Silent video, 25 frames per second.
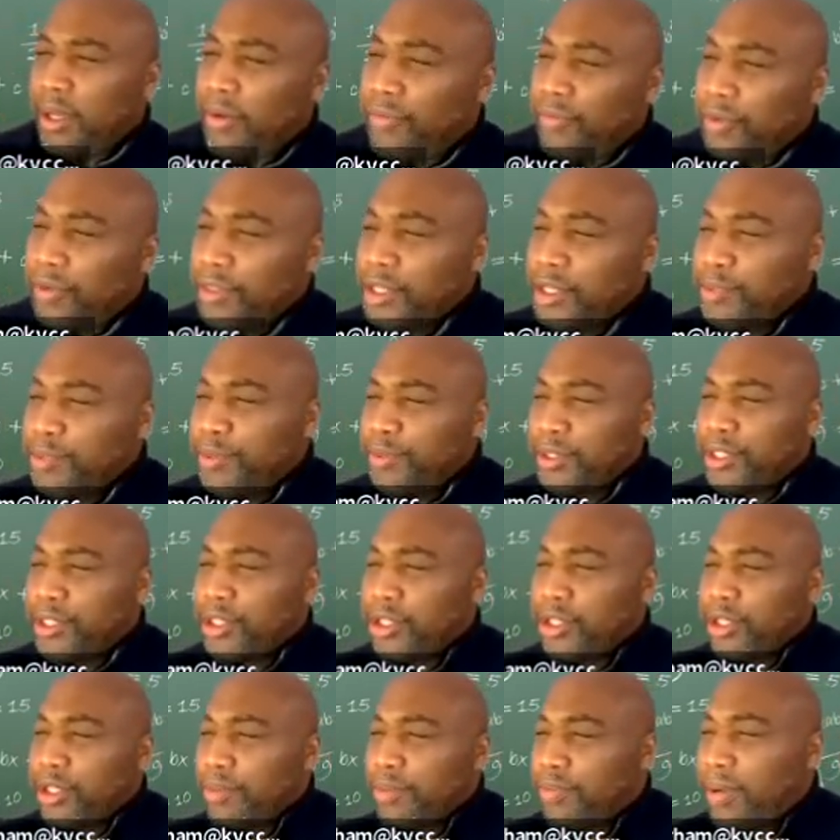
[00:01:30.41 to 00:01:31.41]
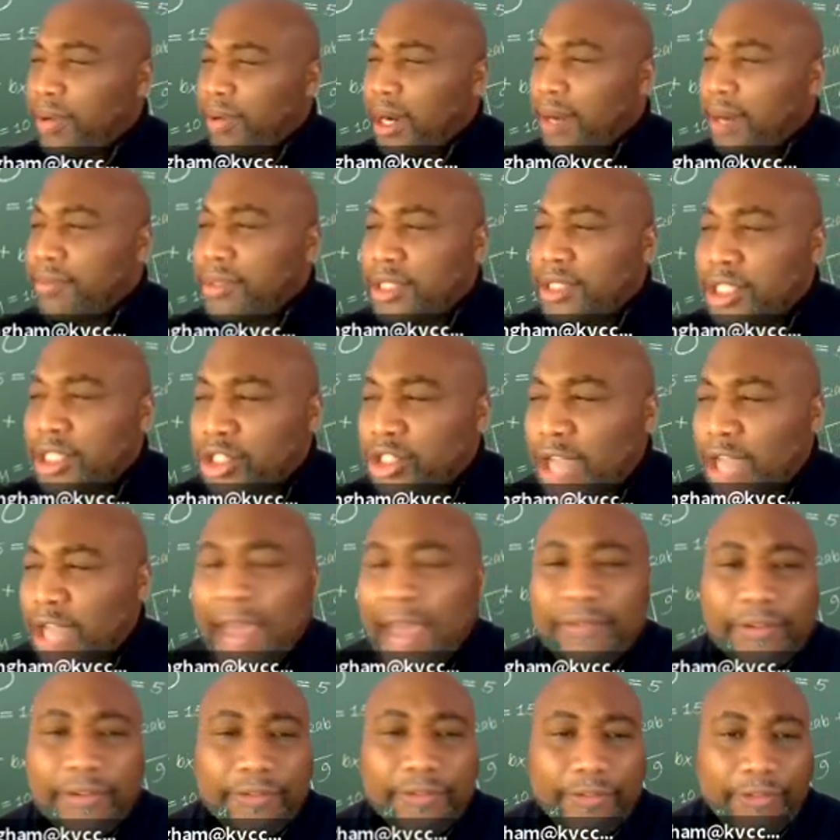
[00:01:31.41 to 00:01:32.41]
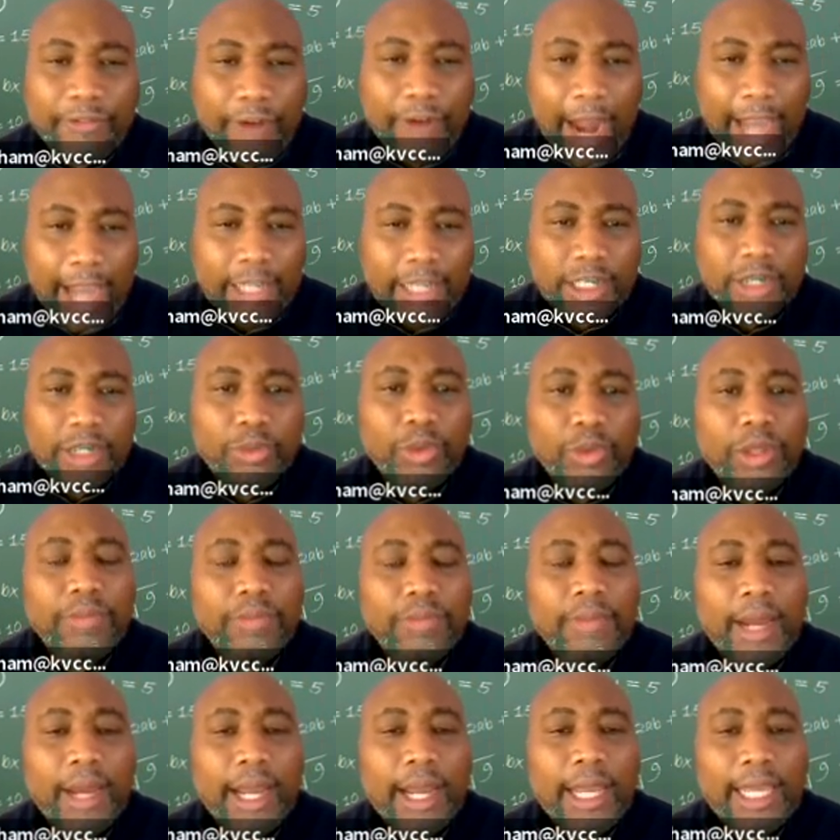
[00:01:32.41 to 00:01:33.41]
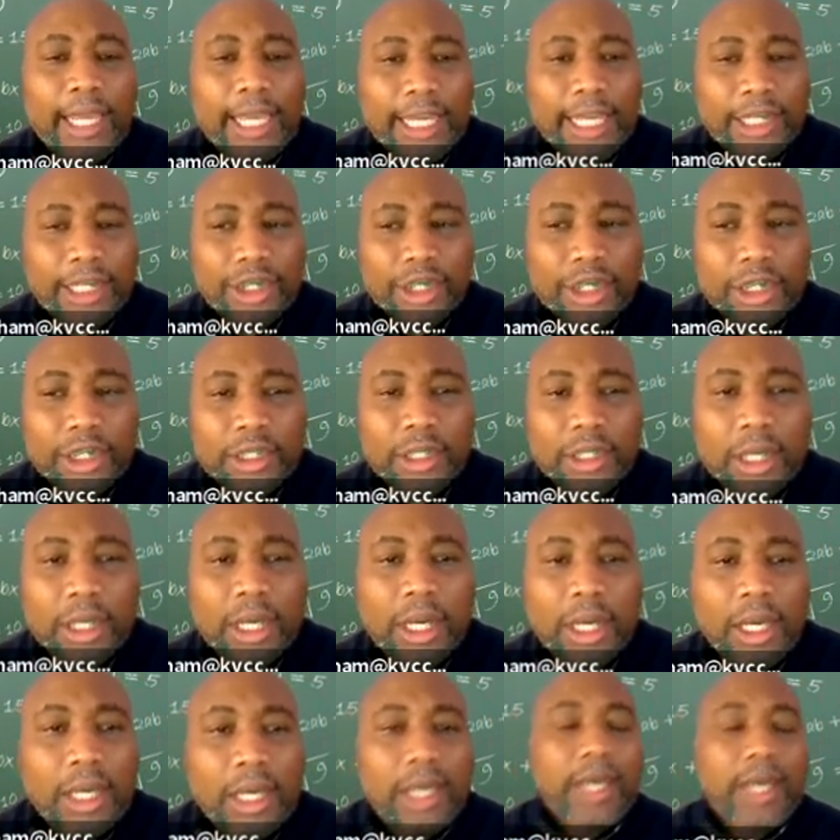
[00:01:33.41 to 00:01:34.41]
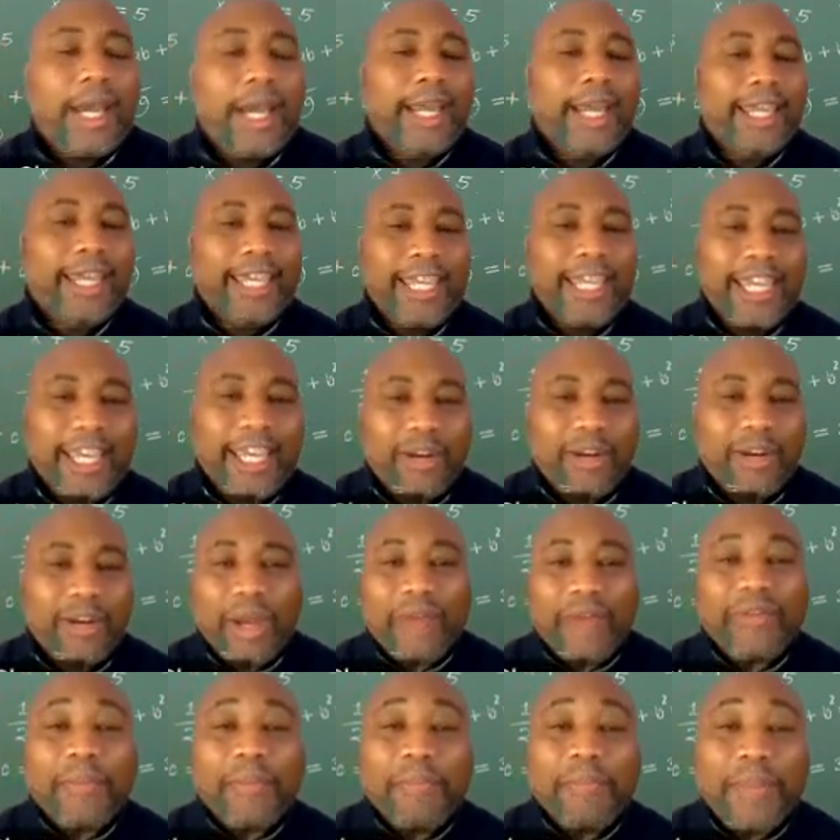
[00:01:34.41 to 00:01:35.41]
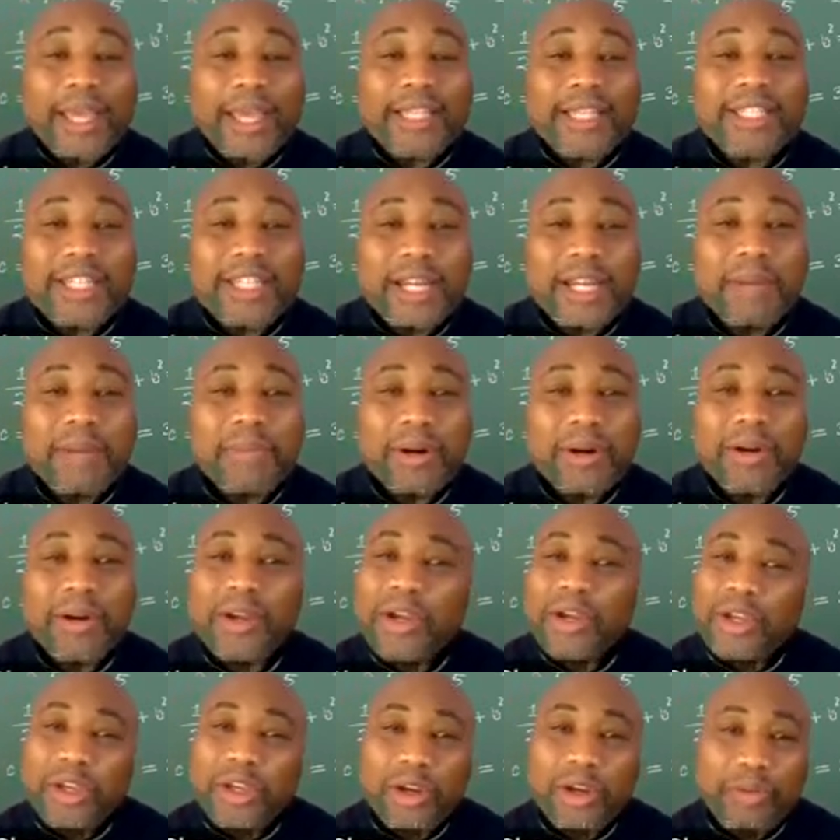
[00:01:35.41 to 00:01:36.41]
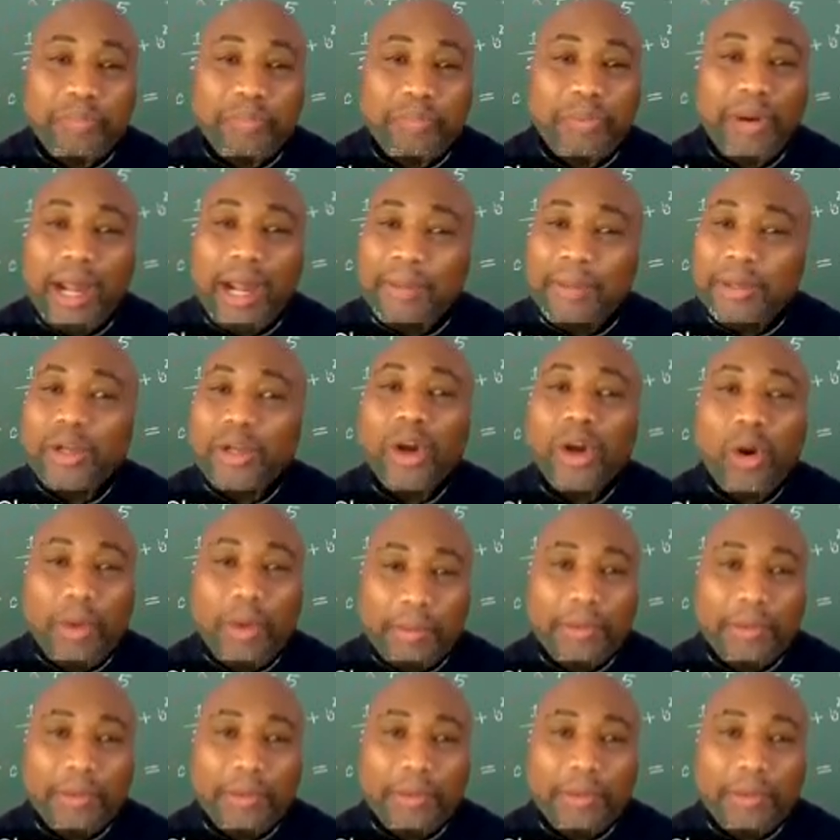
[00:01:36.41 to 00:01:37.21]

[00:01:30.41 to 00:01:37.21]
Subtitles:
For this particular problem, since I have a fraction with my inches, again, we have a mixed number. You probably know what